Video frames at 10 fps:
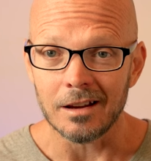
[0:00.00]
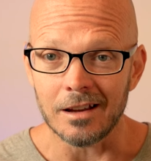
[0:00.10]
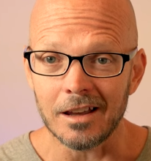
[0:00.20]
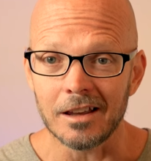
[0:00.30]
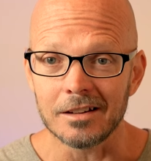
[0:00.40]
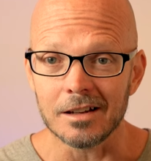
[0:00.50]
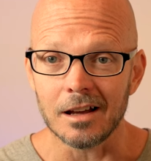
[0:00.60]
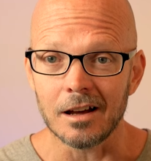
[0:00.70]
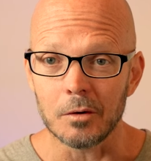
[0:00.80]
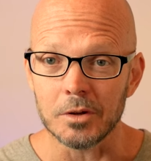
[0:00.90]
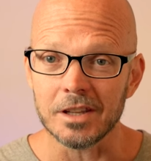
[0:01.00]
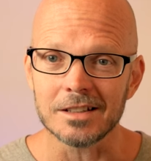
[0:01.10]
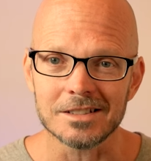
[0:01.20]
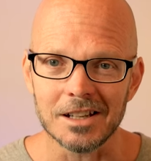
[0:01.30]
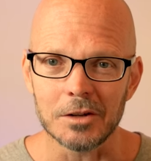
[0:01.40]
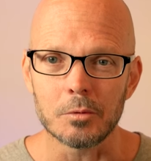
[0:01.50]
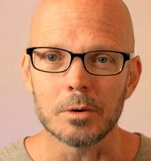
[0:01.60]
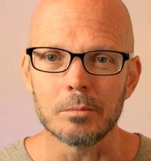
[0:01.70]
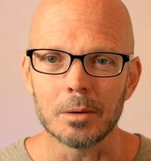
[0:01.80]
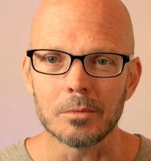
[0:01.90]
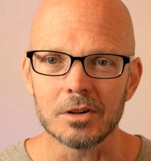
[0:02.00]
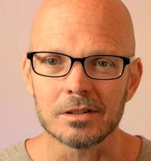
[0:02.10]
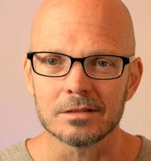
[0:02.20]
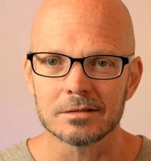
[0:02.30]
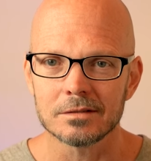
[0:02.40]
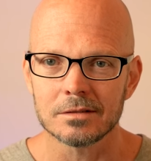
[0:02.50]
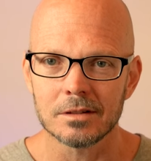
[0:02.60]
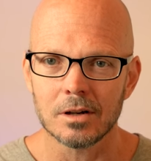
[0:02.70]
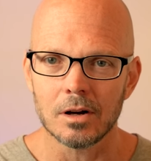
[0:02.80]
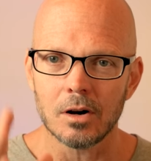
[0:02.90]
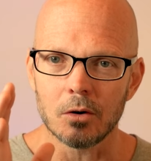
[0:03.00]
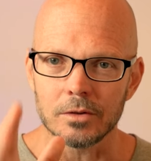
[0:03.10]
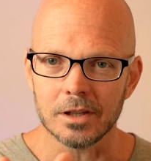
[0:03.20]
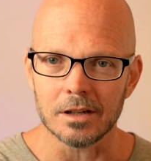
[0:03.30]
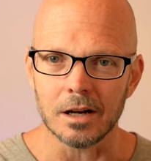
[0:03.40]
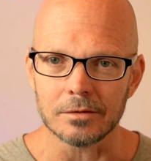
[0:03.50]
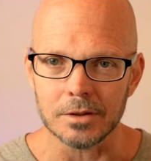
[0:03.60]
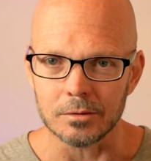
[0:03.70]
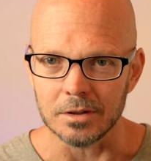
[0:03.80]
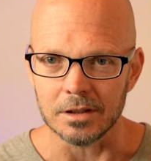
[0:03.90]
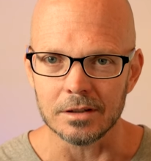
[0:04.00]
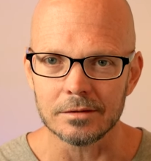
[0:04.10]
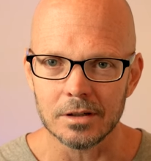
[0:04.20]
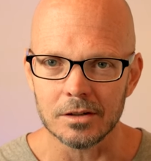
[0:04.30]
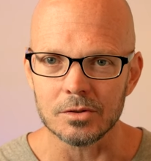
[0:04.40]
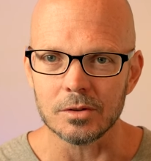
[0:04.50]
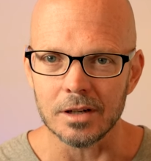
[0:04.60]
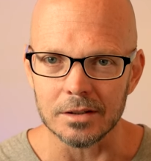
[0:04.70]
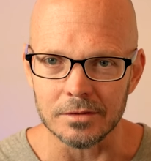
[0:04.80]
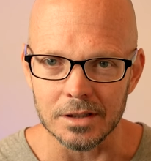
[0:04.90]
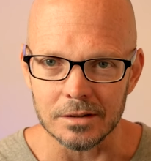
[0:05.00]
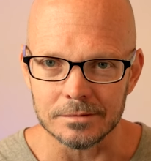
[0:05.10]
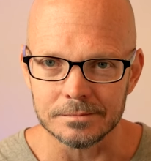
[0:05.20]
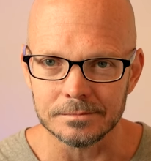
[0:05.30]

And uh, with that said, remember, only the confident really live. I'll see you in the next video.